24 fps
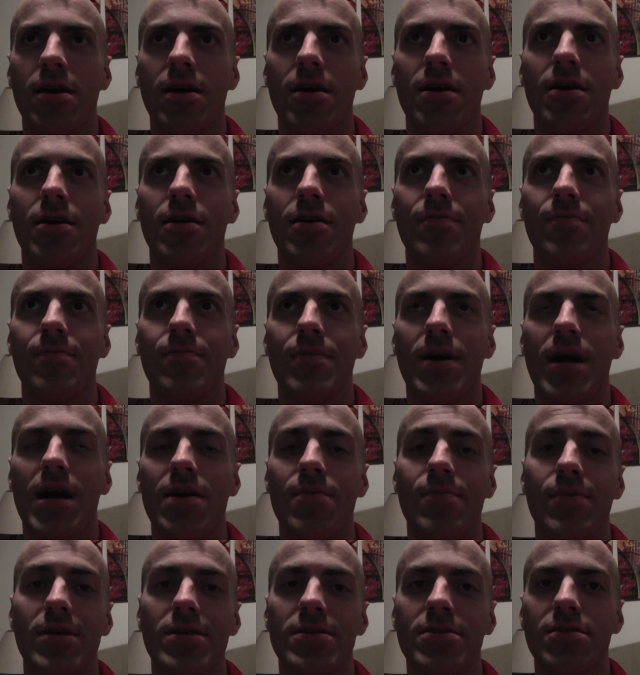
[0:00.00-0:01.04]

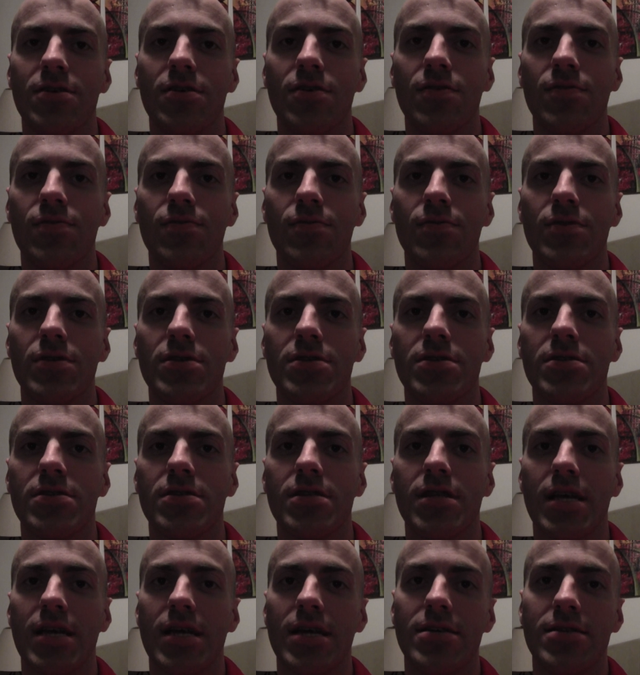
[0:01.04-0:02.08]
I myself
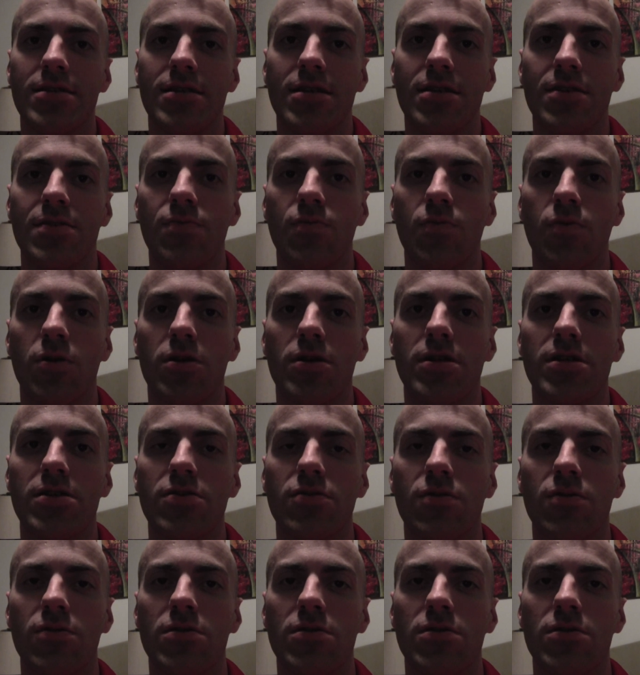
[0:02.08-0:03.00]
was, like I said, working